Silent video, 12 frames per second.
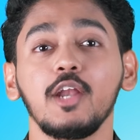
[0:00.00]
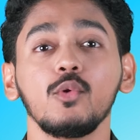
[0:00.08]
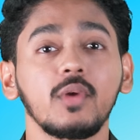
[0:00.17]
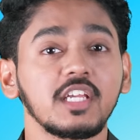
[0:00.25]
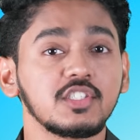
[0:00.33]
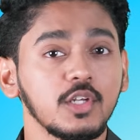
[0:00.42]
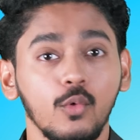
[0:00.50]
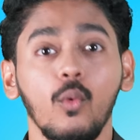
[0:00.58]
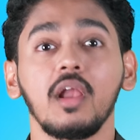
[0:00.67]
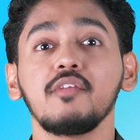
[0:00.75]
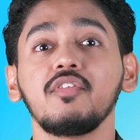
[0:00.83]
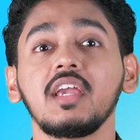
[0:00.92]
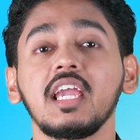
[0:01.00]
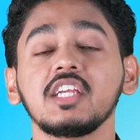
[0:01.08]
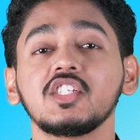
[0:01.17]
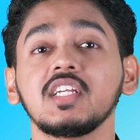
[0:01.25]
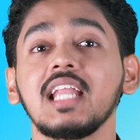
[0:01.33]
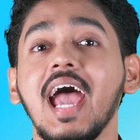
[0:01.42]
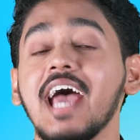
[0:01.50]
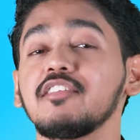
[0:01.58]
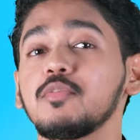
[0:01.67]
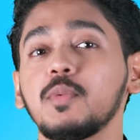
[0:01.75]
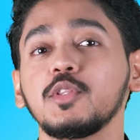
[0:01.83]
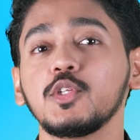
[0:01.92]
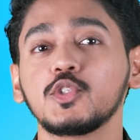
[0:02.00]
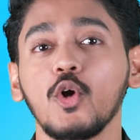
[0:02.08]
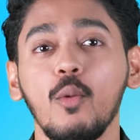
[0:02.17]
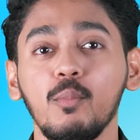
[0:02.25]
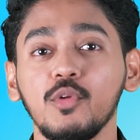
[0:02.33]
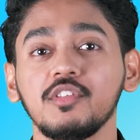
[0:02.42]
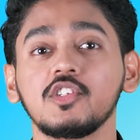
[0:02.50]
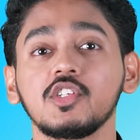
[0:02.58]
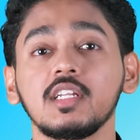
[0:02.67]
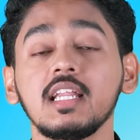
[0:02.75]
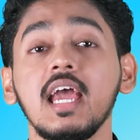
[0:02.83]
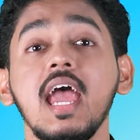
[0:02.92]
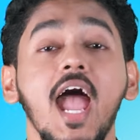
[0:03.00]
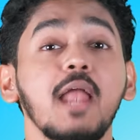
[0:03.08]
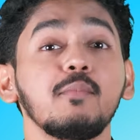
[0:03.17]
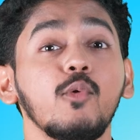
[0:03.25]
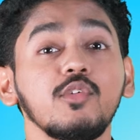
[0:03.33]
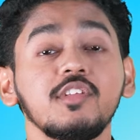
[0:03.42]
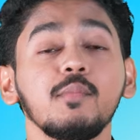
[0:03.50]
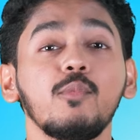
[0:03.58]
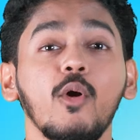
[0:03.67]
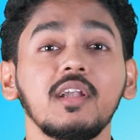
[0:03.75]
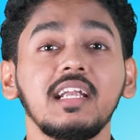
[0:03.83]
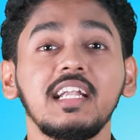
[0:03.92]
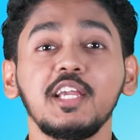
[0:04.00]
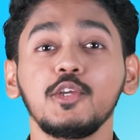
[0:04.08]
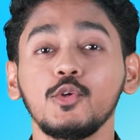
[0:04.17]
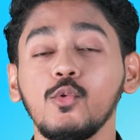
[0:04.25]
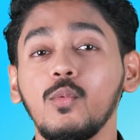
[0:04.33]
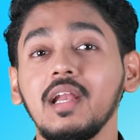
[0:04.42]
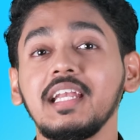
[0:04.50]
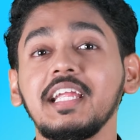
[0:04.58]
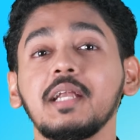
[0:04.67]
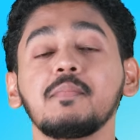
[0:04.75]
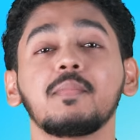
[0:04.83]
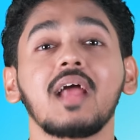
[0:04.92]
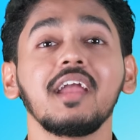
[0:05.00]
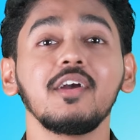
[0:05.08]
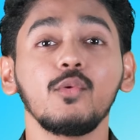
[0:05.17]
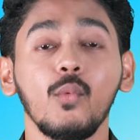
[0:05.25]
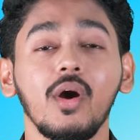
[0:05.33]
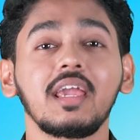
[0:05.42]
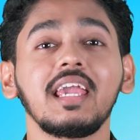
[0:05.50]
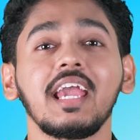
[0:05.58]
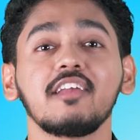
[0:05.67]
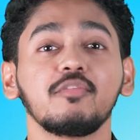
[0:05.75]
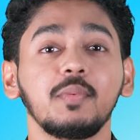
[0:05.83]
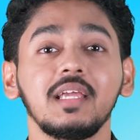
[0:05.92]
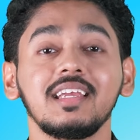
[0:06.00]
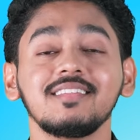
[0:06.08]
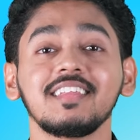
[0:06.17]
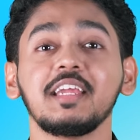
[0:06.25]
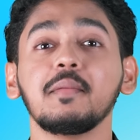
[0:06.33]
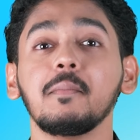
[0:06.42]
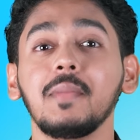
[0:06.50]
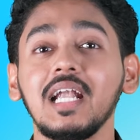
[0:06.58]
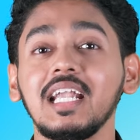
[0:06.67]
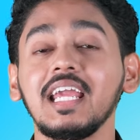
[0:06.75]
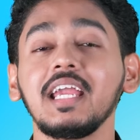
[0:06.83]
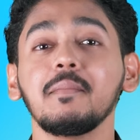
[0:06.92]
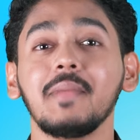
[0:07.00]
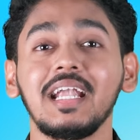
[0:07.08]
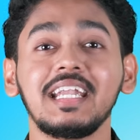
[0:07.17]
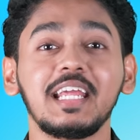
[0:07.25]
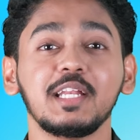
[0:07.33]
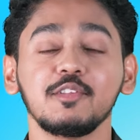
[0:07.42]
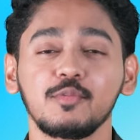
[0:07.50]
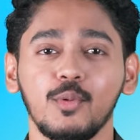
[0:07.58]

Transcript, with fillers: educational qualification as per the job position. And most importantly, you will need prior working experience in building maintenance